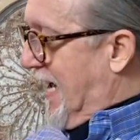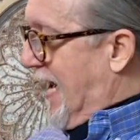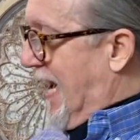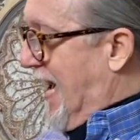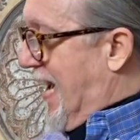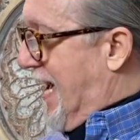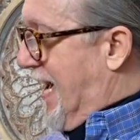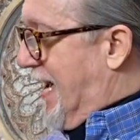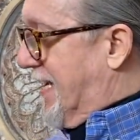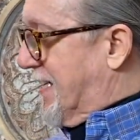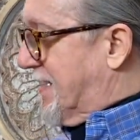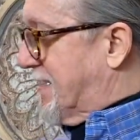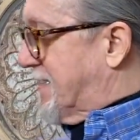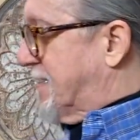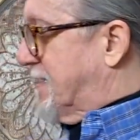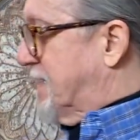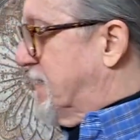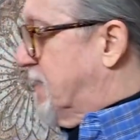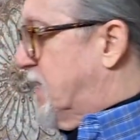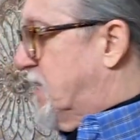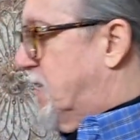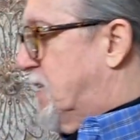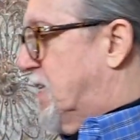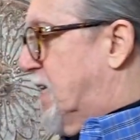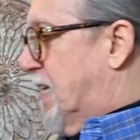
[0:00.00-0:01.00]

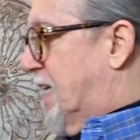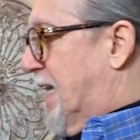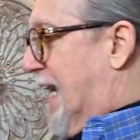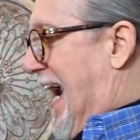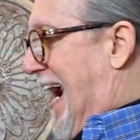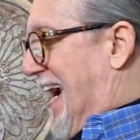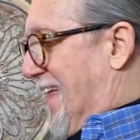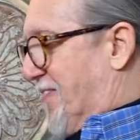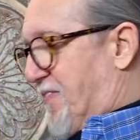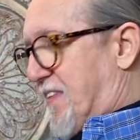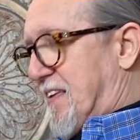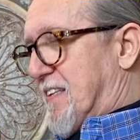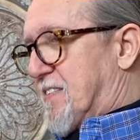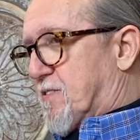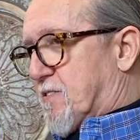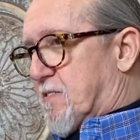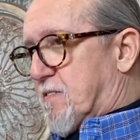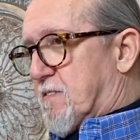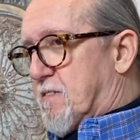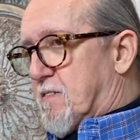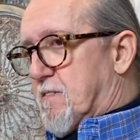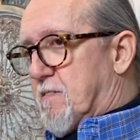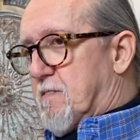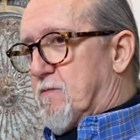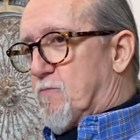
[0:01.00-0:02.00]
And at
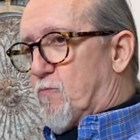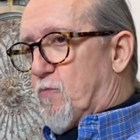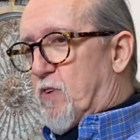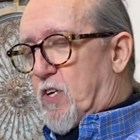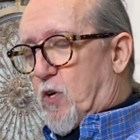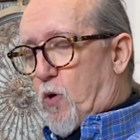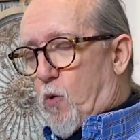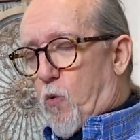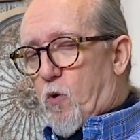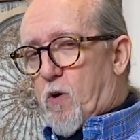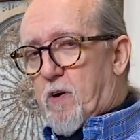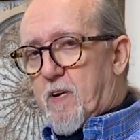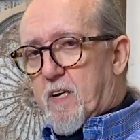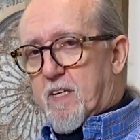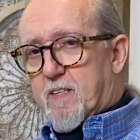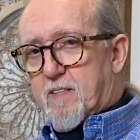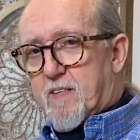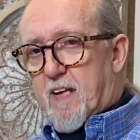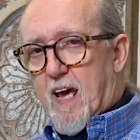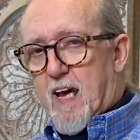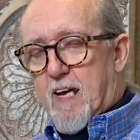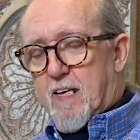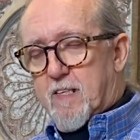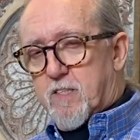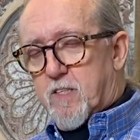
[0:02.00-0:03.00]
this recording
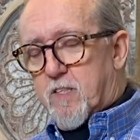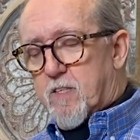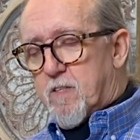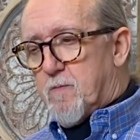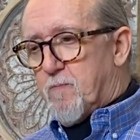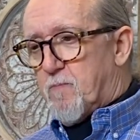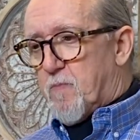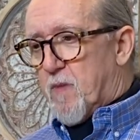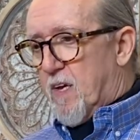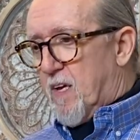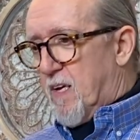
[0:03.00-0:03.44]
date,